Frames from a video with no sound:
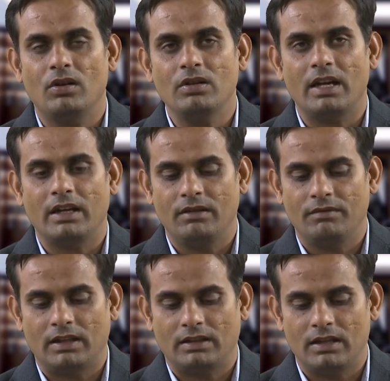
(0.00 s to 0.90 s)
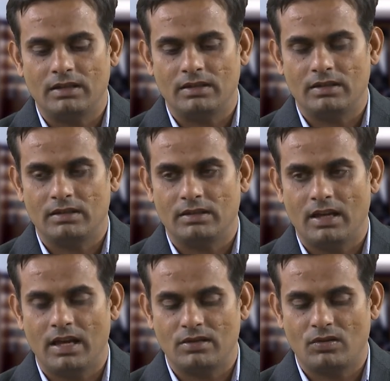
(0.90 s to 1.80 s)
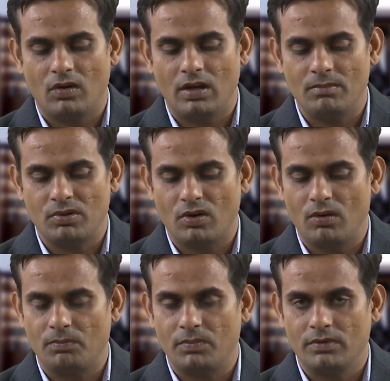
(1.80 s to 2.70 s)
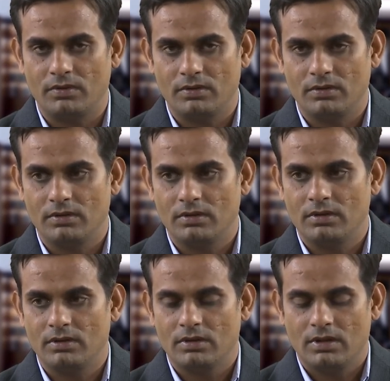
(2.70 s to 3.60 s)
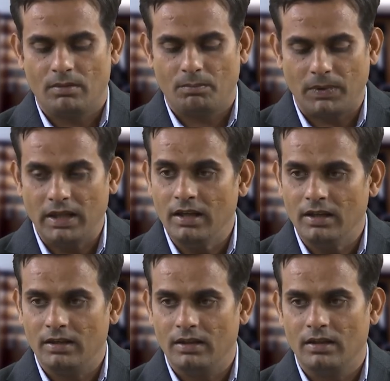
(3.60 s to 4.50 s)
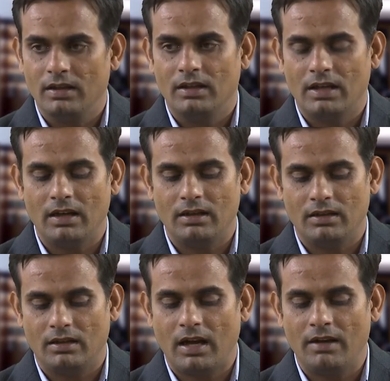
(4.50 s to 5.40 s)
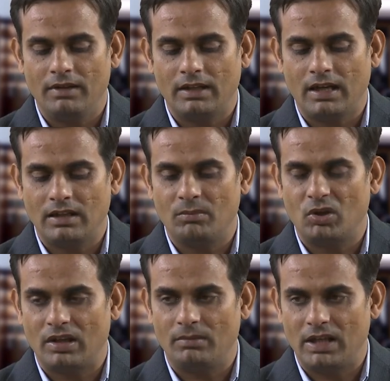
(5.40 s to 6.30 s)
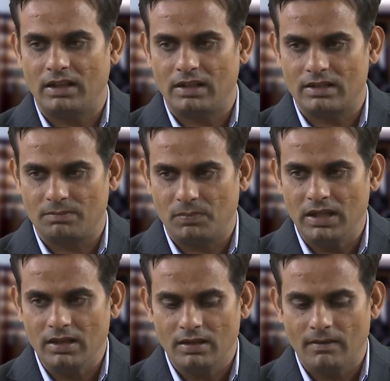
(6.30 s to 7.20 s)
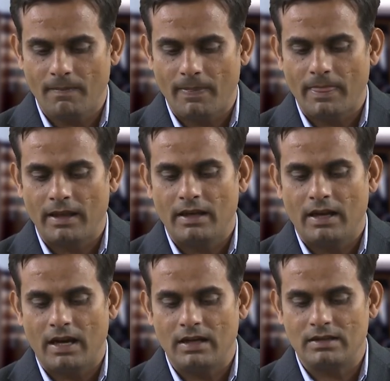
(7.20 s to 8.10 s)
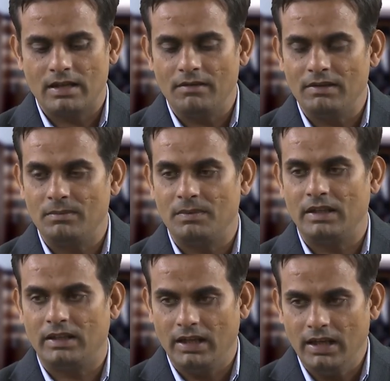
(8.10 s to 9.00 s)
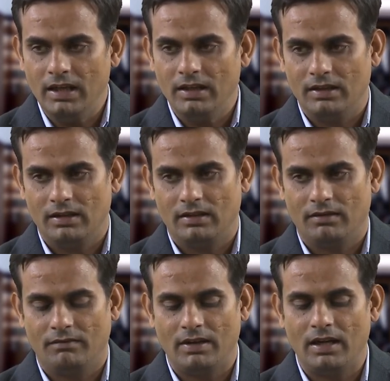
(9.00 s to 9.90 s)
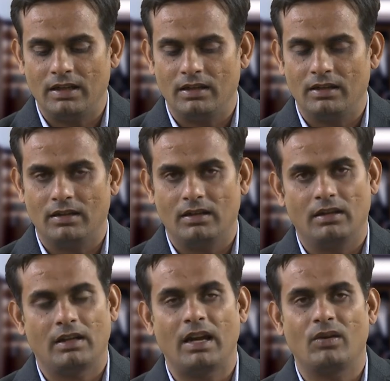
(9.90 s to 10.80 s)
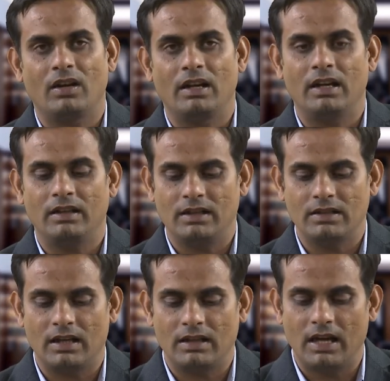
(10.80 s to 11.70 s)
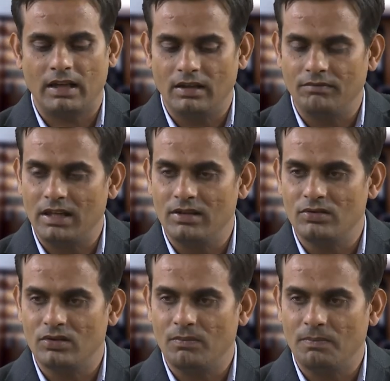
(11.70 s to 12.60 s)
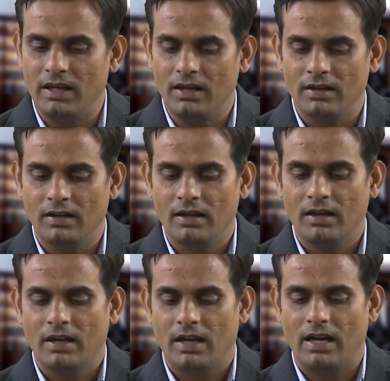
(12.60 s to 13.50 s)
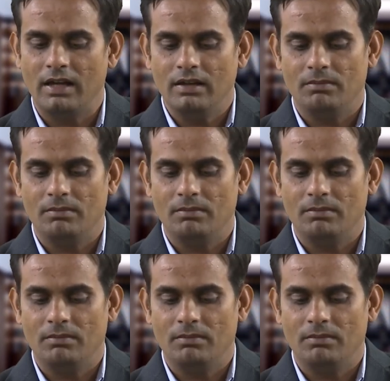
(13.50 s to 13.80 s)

those eigenvectors as columns of P, then I will get the modal matrix P, and J will be D, where diagonal entities are the eigenvalues of A and